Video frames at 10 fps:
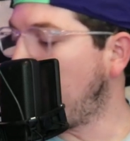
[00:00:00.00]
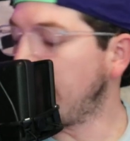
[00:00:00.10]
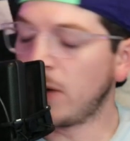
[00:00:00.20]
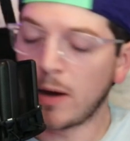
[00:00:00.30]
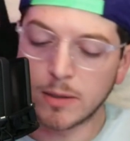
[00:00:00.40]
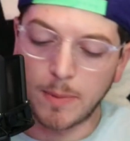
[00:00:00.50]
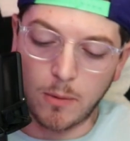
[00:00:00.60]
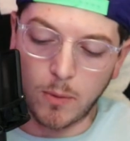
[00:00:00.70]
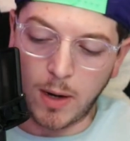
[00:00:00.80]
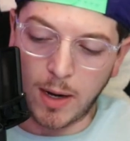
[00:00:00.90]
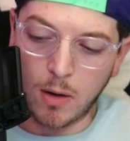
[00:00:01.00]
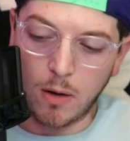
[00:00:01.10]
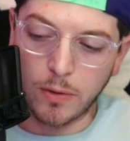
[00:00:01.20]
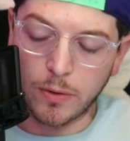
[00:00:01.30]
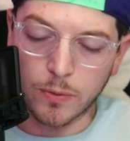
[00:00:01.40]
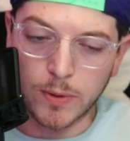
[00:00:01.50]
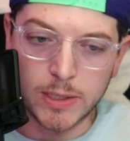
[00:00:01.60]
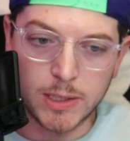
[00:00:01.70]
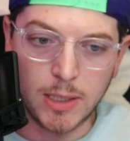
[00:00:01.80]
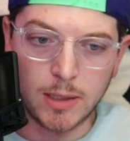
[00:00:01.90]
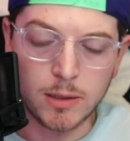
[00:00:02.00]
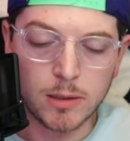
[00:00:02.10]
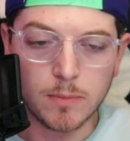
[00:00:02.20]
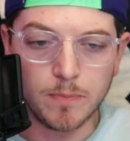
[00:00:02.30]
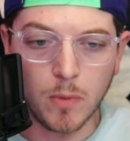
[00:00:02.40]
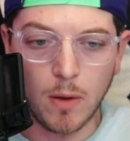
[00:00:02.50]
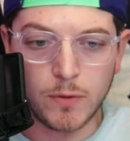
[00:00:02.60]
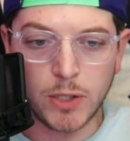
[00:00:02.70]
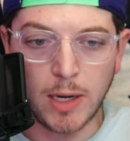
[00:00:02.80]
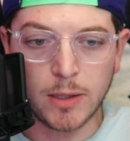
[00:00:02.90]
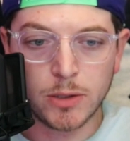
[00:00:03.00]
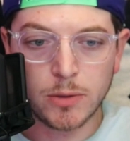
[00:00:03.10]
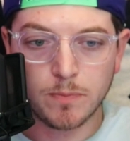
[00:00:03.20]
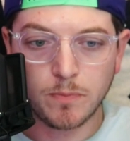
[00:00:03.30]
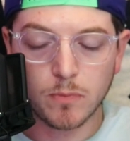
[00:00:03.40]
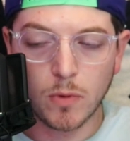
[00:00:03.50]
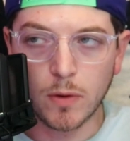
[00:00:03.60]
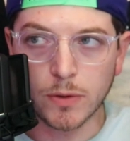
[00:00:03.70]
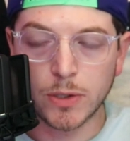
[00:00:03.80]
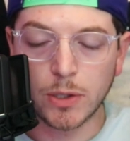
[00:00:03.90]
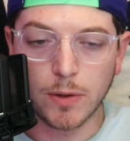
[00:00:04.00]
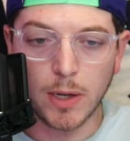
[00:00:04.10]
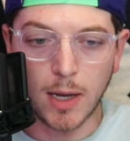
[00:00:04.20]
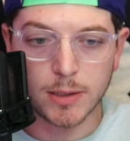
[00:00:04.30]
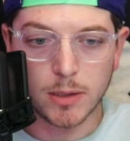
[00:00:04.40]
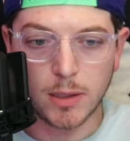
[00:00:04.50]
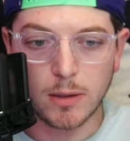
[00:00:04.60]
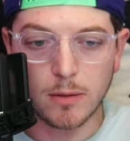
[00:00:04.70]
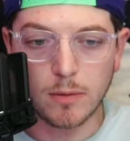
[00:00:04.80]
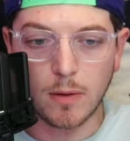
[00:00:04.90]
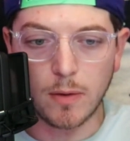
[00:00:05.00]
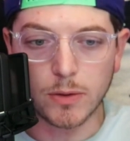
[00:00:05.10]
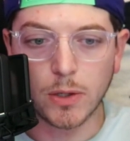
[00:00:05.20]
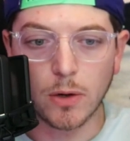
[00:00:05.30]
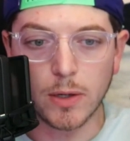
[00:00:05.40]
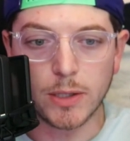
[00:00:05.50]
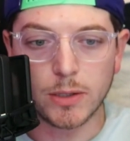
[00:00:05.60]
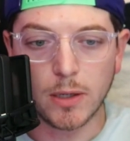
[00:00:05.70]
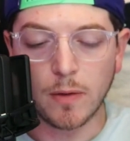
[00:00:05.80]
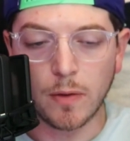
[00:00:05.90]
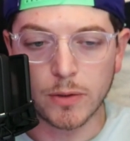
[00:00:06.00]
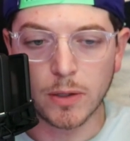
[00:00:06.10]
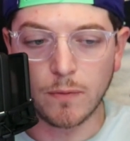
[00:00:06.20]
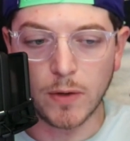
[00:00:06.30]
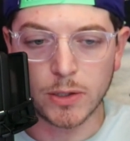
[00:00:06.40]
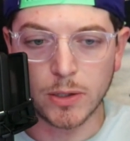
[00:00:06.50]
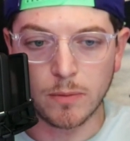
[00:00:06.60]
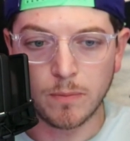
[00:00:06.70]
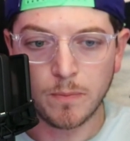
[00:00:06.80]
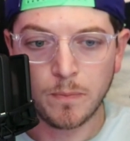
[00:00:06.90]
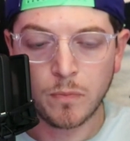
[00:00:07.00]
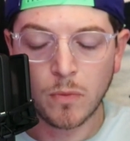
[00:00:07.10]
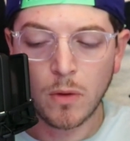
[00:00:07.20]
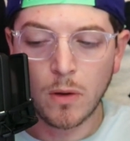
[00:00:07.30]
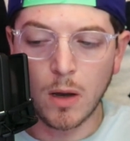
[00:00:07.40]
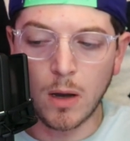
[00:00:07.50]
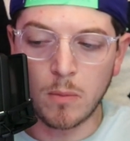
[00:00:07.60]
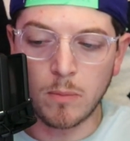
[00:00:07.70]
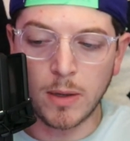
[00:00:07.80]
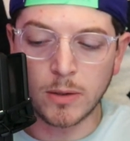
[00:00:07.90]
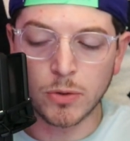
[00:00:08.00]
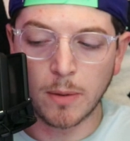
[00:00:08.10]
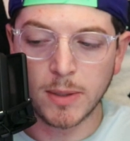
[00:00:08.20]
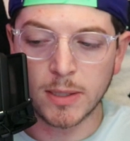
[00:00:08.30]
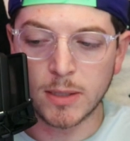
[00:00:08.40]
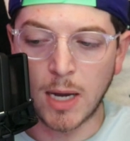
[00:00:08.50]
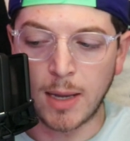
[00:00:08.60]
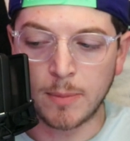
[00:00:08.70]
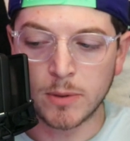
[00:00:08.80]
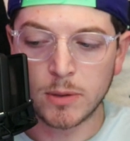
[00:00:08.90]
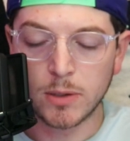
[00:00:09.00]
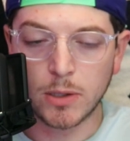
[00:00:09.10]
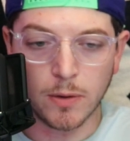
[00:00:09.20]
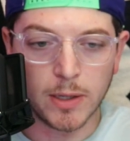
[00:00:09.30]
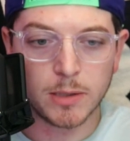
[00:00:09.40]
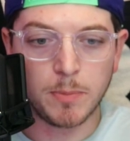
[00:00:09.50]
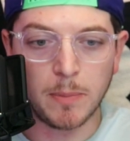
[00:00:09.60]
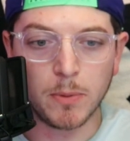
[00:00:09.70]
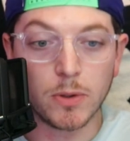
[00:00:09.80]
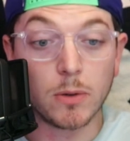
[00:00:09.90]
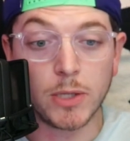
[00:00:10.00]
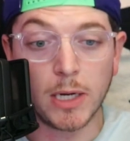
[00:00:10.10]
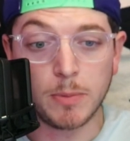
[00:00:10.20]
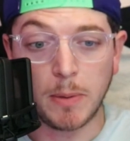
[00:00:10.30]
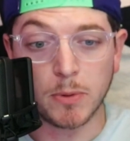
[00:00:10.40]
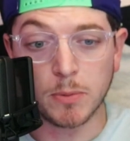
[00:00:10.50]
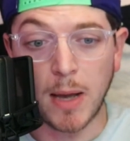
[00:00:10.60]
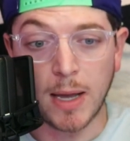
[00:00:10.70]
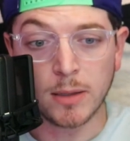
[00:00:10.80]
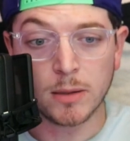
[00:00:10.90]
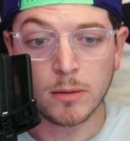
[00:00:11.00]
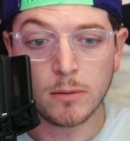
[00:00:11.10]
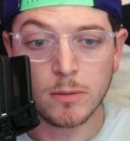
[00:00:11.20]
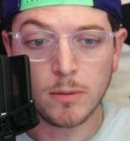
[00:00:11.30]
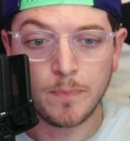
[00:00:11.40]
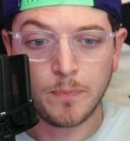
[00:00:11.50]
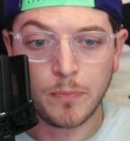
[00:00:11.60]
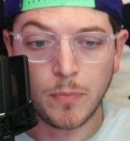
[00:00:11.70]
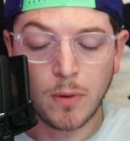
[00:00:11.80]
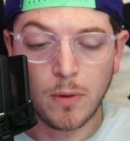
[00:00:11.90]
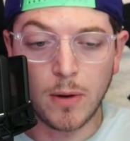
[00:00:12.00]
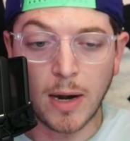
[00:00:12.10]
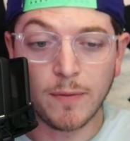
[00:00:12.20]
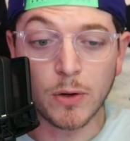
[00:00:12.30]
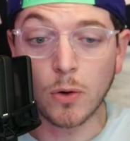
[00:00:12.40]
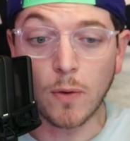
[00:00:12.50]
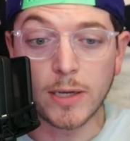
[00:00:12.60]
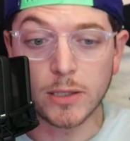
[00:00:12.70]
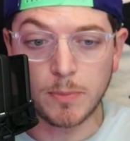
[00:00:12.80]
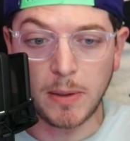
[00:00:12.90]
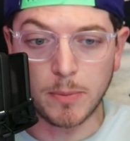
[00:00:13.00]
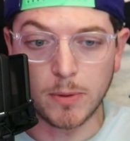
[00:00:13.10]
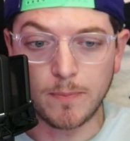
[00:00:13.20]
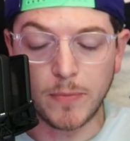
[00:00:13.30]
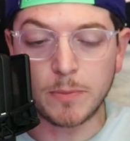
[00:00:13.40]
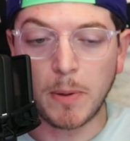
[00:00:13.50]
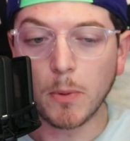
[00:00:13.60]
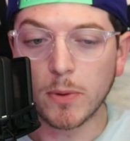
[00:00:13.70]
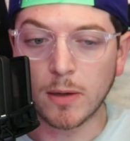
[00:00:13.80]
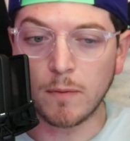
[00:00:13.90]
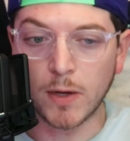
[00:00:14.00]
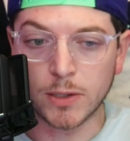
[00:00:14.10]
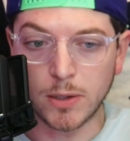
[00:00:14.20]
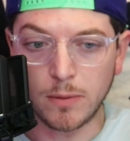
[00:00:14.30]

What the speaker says: talked about what I call the 3 C's of change. There's curiosity, then there's courage, and then there's conviction. In troubling times, curious people don't change people's minds. Not even courageous people. It's people with conviction.